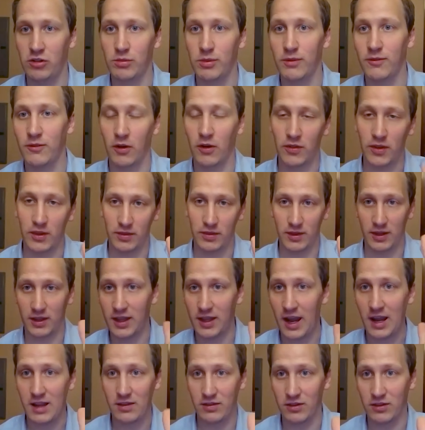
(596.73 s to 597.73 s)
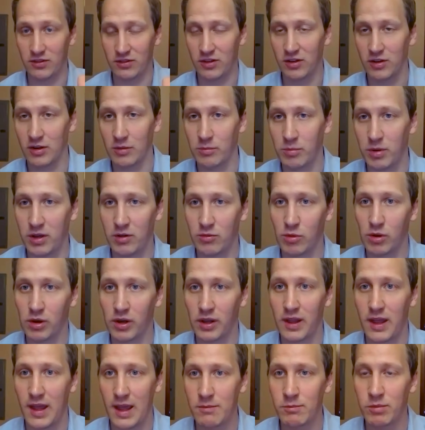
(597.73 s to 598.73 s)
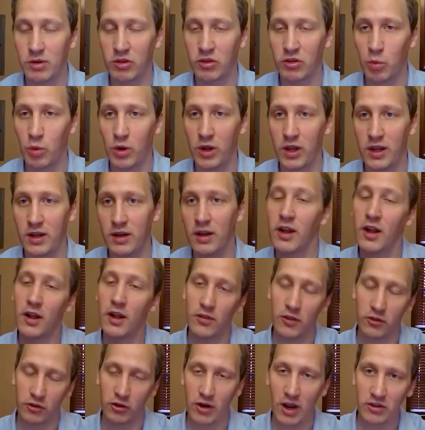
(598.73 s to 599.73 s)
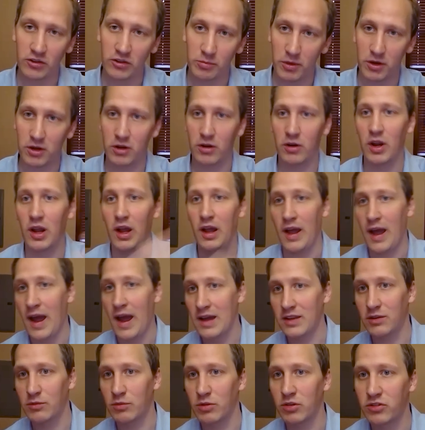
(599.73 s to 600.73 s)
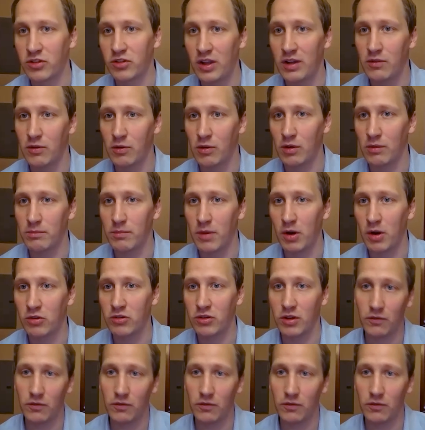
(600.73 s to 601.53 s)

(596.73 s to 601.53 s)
We've got the gate that's going to be really in between the transmitter and the receiver at most,